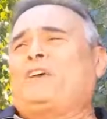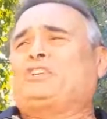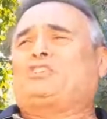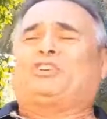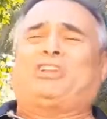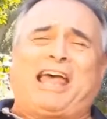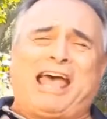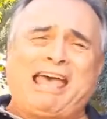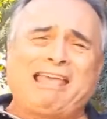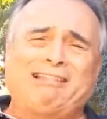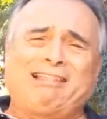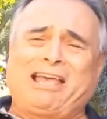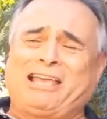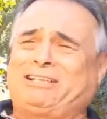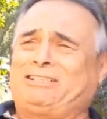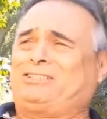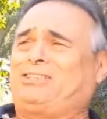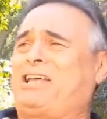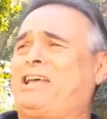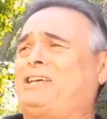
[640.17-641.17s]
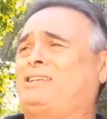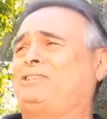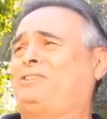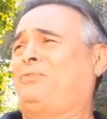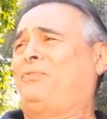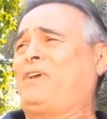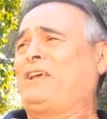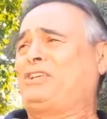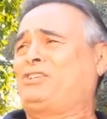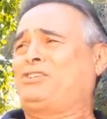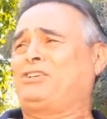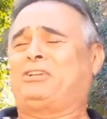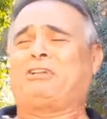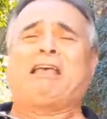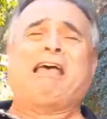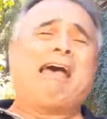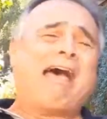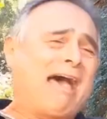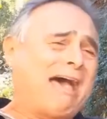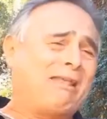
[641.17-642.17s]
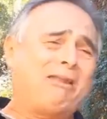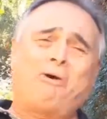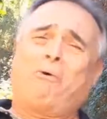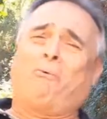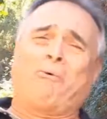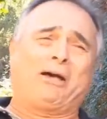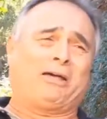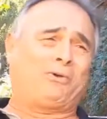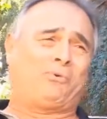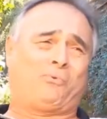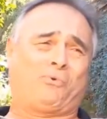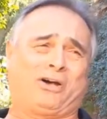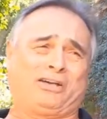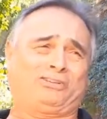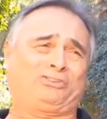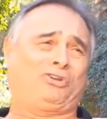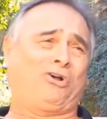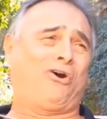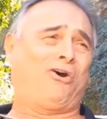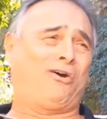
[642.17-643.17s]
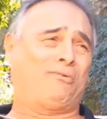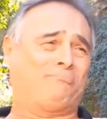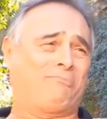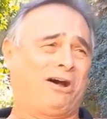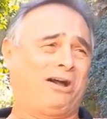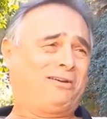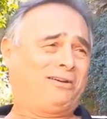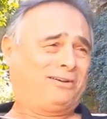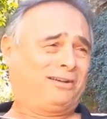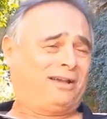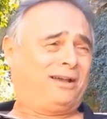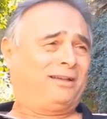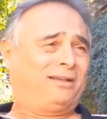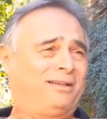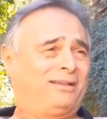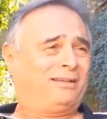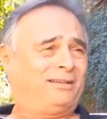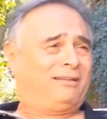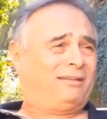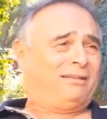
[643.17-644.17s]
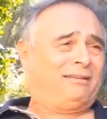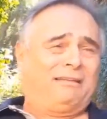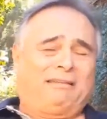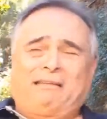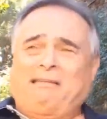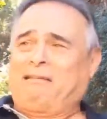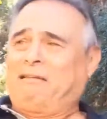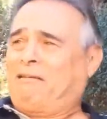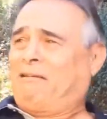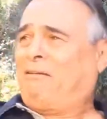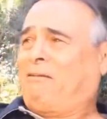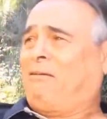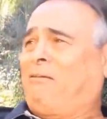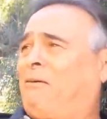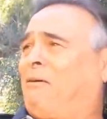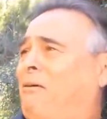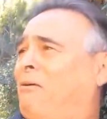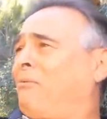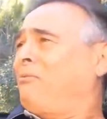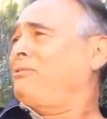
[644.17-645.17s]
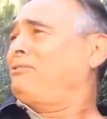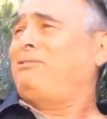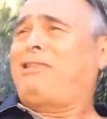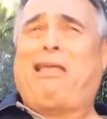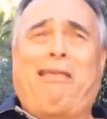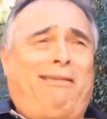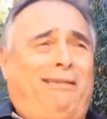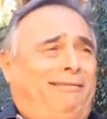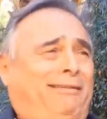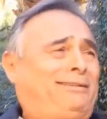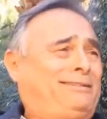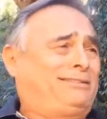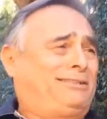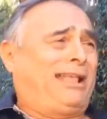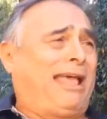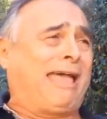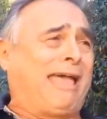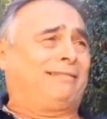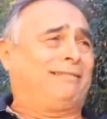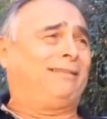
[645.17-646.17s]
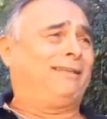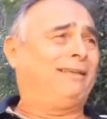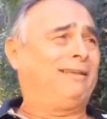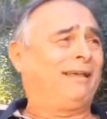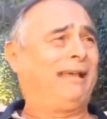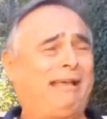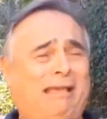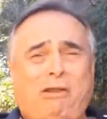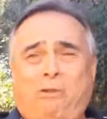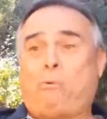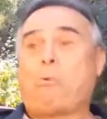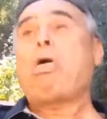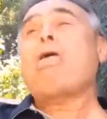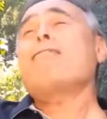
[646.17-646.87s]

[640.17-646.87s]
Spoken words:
fiction. I like science fiction. I don't want to watch Hallmark. What the heck is that? I gotta